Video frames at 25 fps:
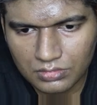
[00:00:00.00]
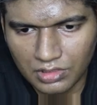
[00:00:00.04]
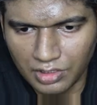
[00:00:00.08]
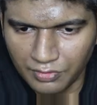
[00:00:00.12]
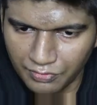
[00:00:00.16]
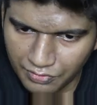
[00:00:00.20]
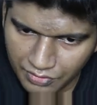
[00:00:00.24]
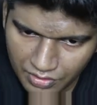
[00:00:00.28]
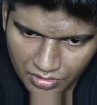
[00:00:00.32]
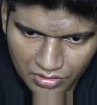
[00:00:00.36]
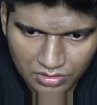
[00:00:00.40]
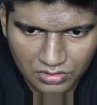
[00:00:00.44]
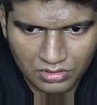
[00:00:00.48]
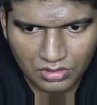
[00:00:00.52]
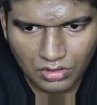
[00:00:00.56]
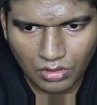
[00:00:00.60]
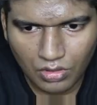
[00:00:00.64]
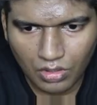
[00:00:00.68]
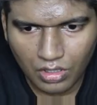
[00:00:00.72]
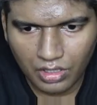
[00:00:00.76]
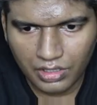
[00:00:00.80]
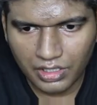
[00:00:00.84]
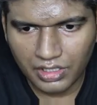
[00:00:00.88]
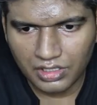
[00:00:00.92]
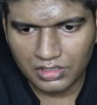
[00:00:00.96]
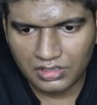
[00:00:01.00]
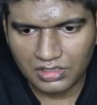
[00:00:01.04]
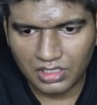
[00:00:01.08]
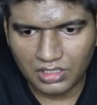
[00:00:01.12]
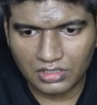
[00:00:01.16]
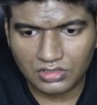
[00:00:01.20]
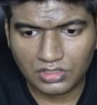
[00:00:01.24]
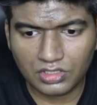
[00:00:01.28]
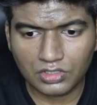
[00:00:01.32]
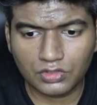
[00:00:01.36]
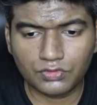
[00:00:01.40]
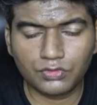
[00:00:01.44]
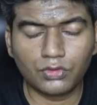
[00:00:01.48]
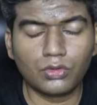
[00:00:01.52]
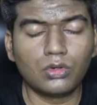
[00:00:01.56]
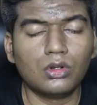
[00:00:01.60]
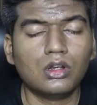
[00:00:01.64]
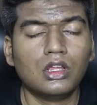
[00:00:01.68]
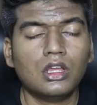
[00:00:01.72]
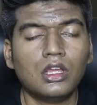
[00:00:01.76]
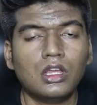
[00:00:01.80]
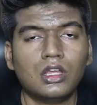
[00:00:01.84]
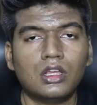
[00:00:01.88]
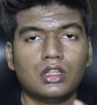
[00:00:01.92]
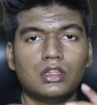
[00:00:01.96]
if this login is successful,
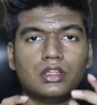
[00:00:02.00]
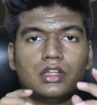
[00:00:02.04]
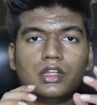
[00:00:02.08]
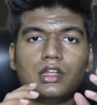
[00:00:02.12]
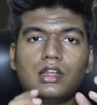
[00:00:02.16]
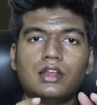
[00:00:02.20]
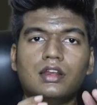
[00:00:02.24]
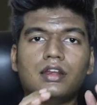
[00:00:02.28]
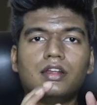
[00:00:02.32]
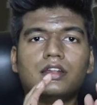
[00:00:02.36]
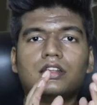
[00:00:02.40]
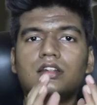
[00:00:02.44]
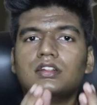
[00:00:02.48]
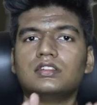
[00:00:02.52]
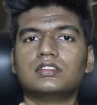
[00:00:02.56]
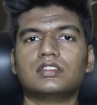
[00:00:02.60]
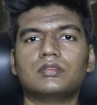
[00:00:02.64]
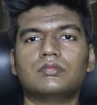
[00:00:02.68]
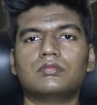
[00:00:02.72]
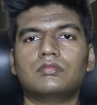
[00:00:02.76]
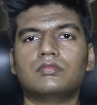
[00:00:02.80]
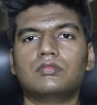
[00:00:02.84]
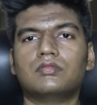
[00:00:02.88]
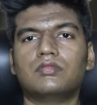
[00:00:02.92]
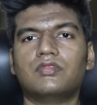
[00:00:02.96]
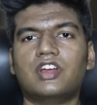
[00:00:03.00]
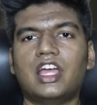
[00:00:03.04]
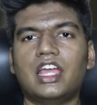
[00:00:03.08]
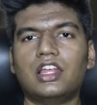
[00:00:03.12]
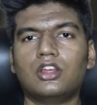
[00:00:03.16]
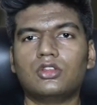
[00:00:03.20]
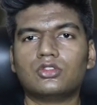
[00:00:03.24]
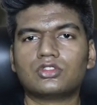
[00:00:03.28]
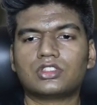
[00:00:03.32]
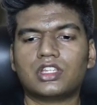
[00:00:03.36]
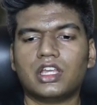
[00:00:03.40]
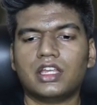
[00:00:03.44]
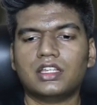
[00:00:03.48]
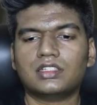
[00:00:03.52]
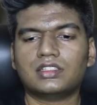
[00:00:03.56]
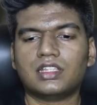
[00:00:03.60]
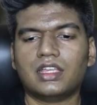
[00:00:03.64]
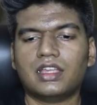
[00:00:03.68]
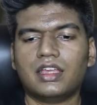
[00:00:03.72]
it will return some values, guys.